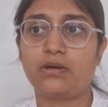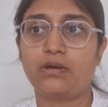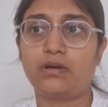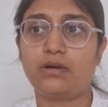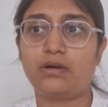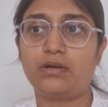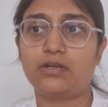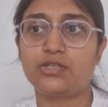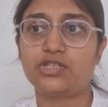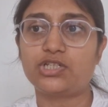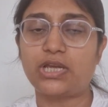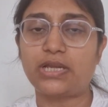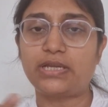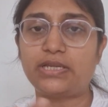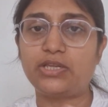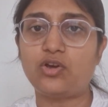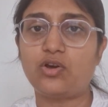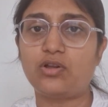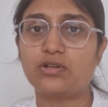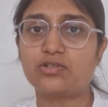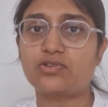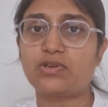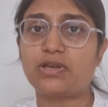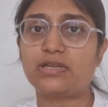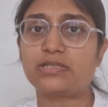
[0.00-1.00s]
Shani
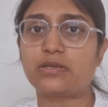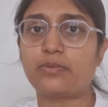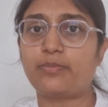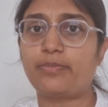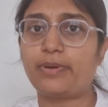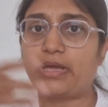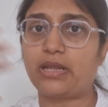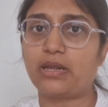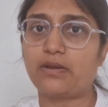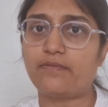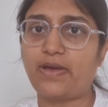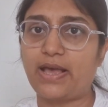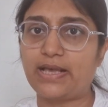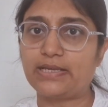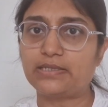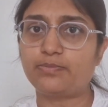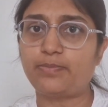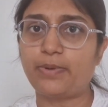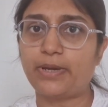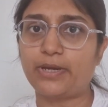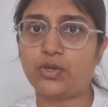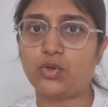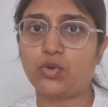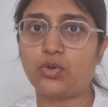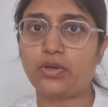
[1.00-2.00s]
also has a Bhairav
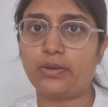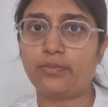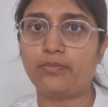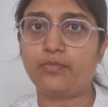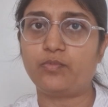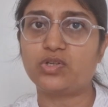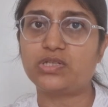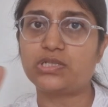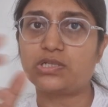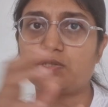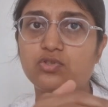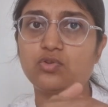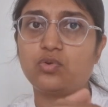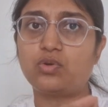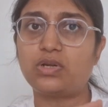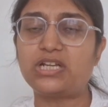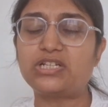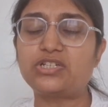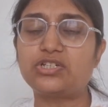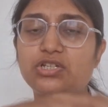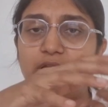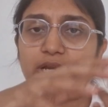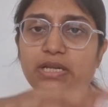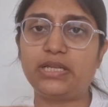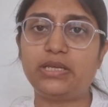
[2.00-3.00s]
aspect to him, which is known
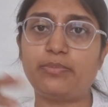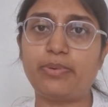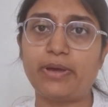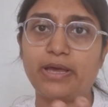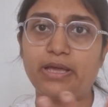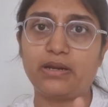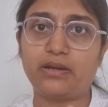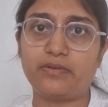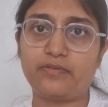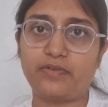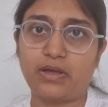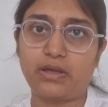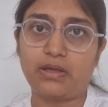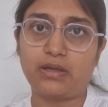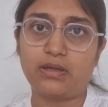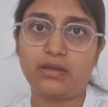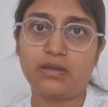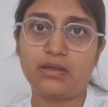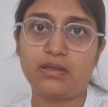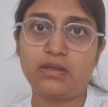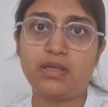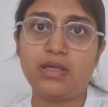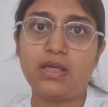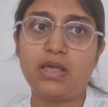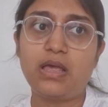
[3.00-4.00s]
as Shani Bhairava.
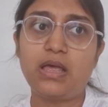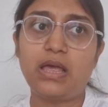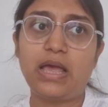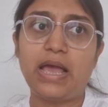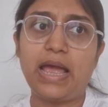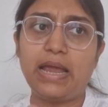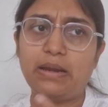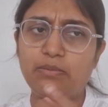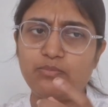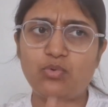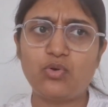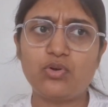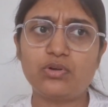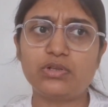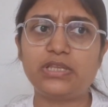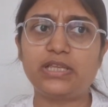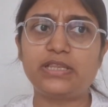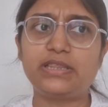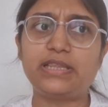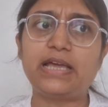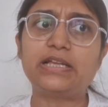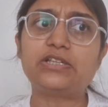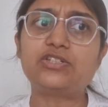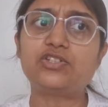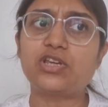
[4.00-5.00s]
And more
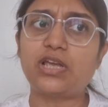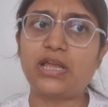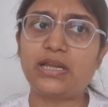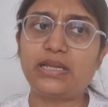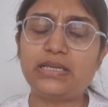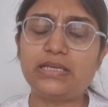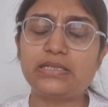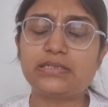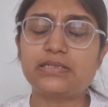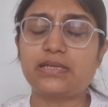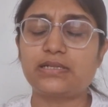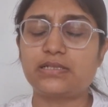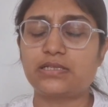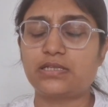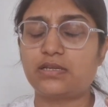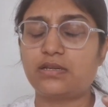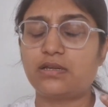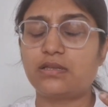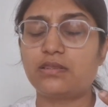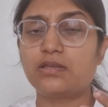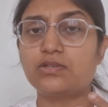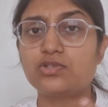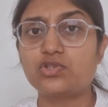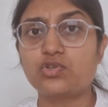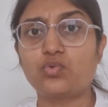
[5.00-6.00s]
than that, Shani is
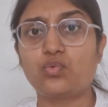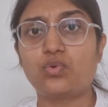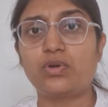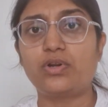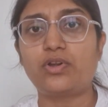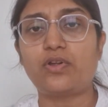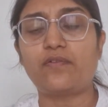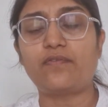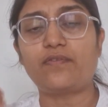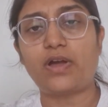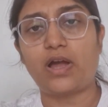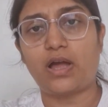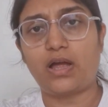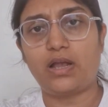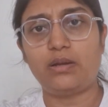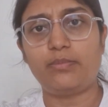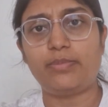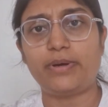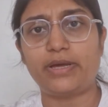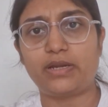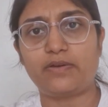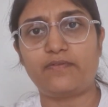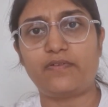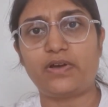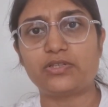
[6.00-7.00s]
considered the student of Kaal
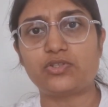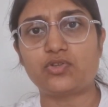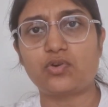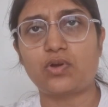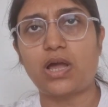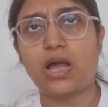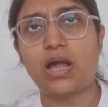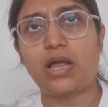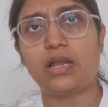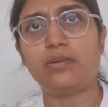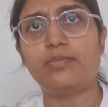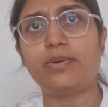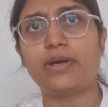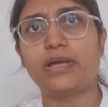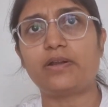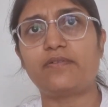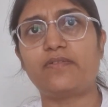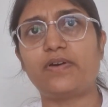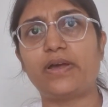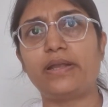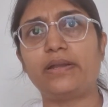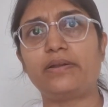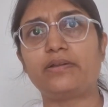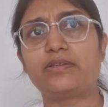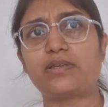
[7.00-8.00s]
Bhairava. So Kaal
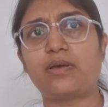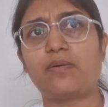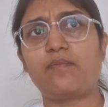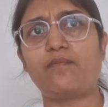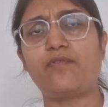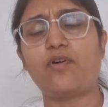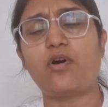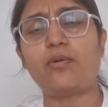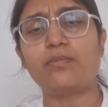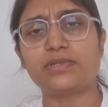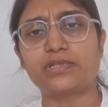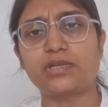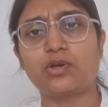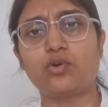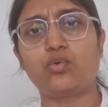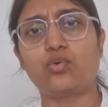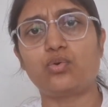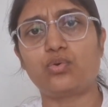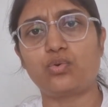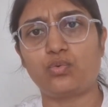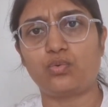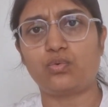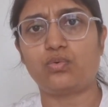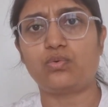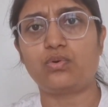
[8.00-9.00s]
Bhairava in some form is a
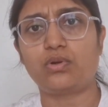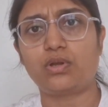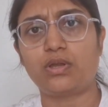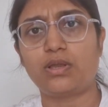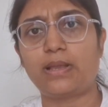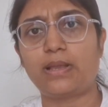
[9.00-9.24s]
guru.